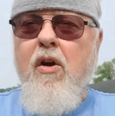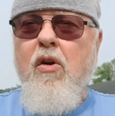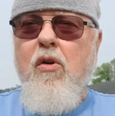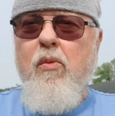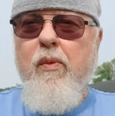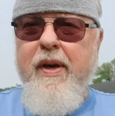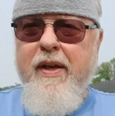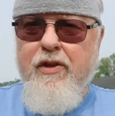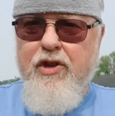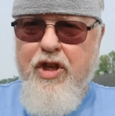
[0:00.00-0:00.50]

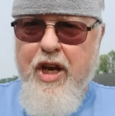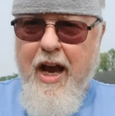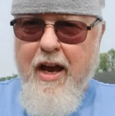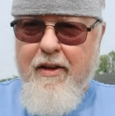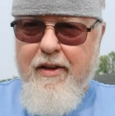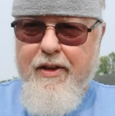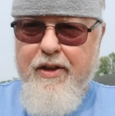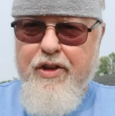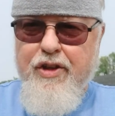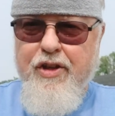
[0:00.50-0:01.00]
Real
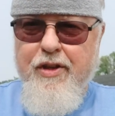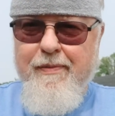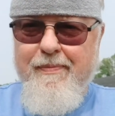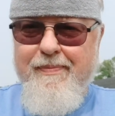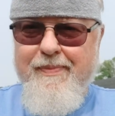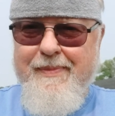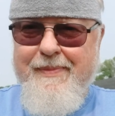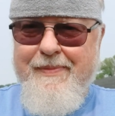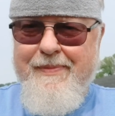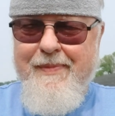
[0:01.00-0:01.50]
challenge.
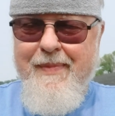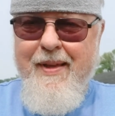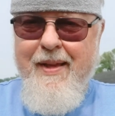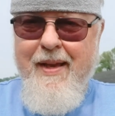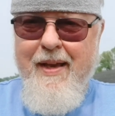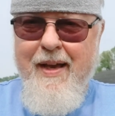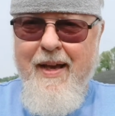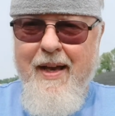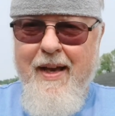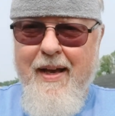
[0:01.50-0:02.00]

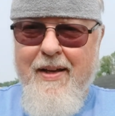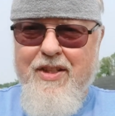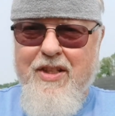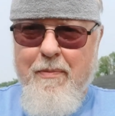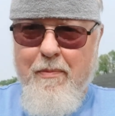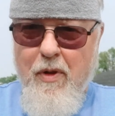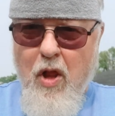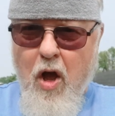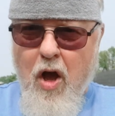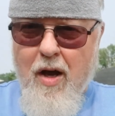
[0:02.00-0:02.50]

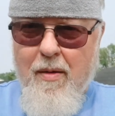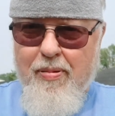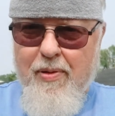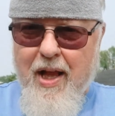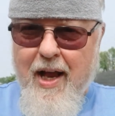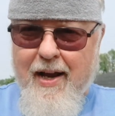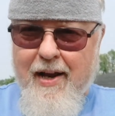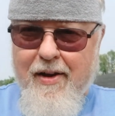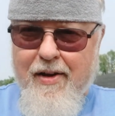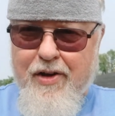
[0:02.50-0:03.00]
Some long
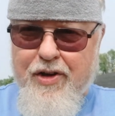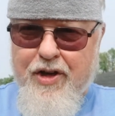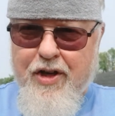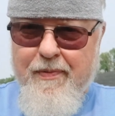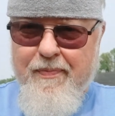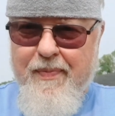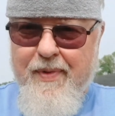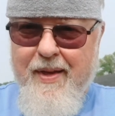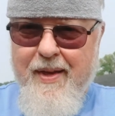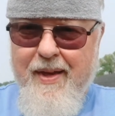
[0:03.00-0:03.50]
pliers.
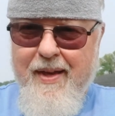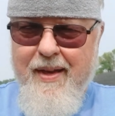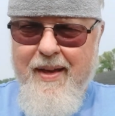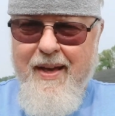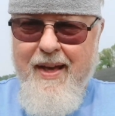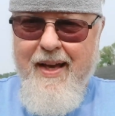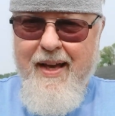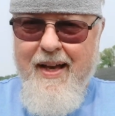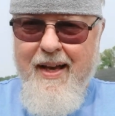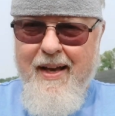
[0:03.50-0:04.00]

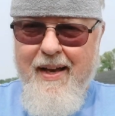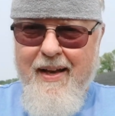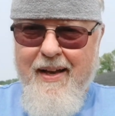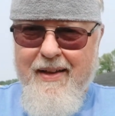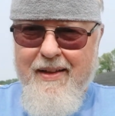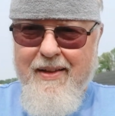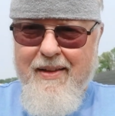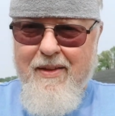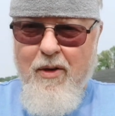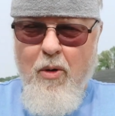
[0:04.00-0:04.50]

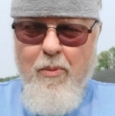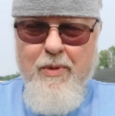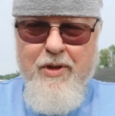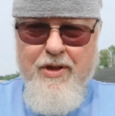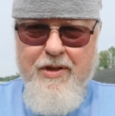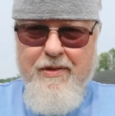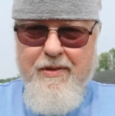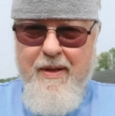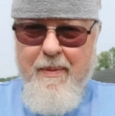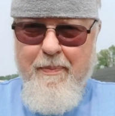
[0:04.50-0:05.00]

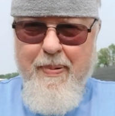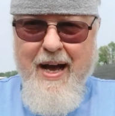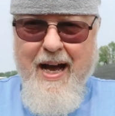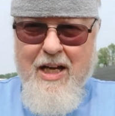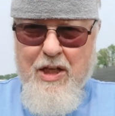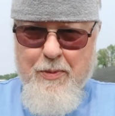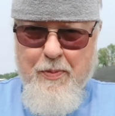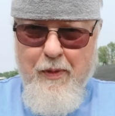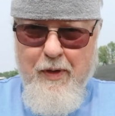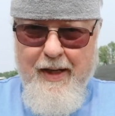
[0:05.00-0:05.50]
Almost
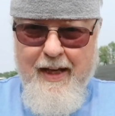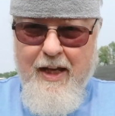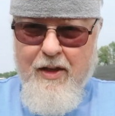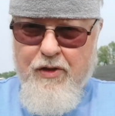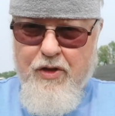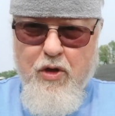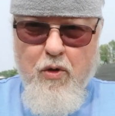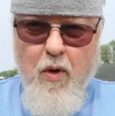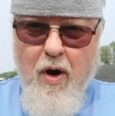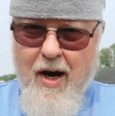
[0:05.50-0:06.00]
impossible to
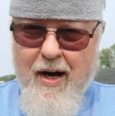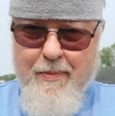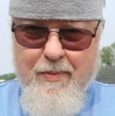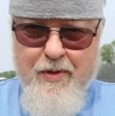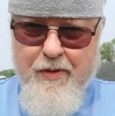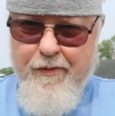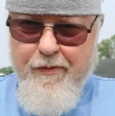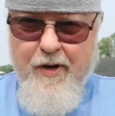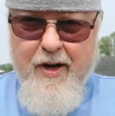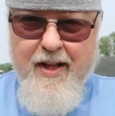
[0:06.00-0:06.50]
get two
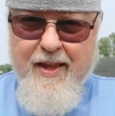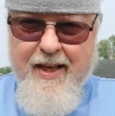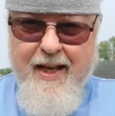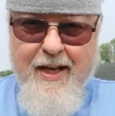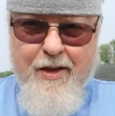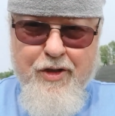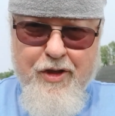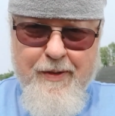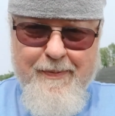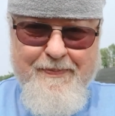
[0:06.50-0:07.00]
arms in front of the
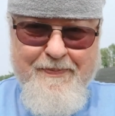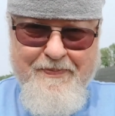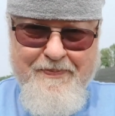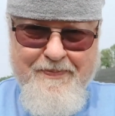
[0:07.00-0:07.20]
engine.